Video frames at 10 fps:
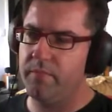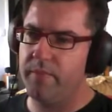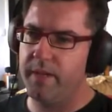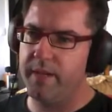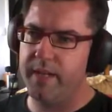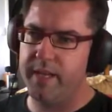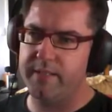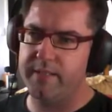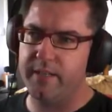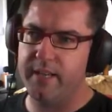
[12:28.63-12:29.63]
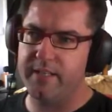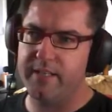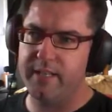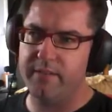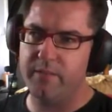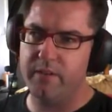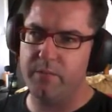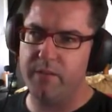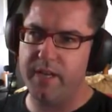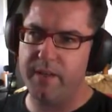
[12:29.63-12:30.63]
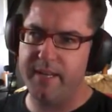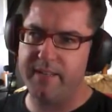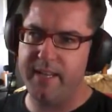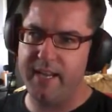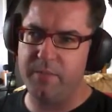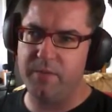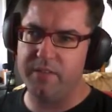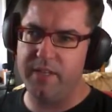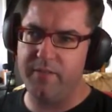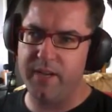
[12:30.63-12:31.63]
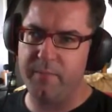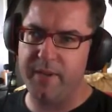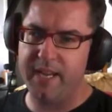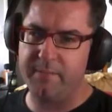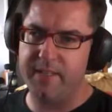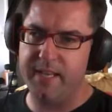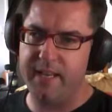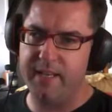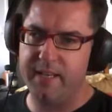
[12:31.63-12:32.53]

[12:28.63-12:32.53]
Okay, so nothing. Right, we'll go back down and we'll see if we can pick up that